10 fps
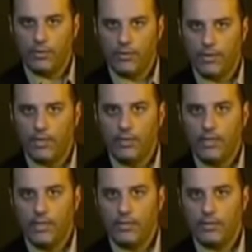over
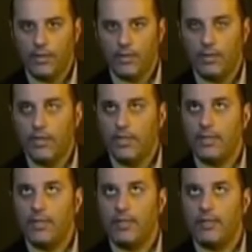here, it's gone.
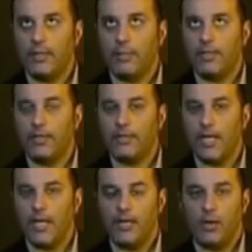Sea that's up in the
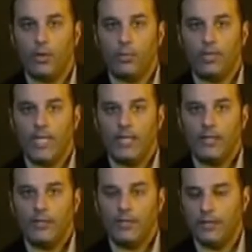sky, a whole planet
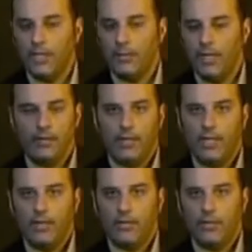of it, Tiamat,
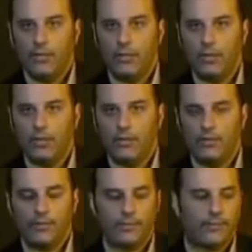it's no more.
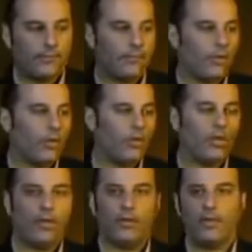The whole
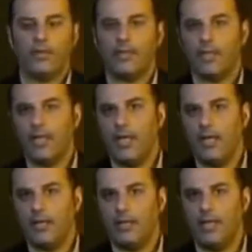earth is in
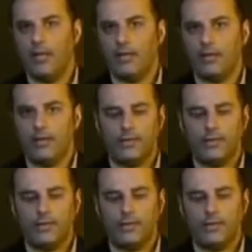decay and chaos.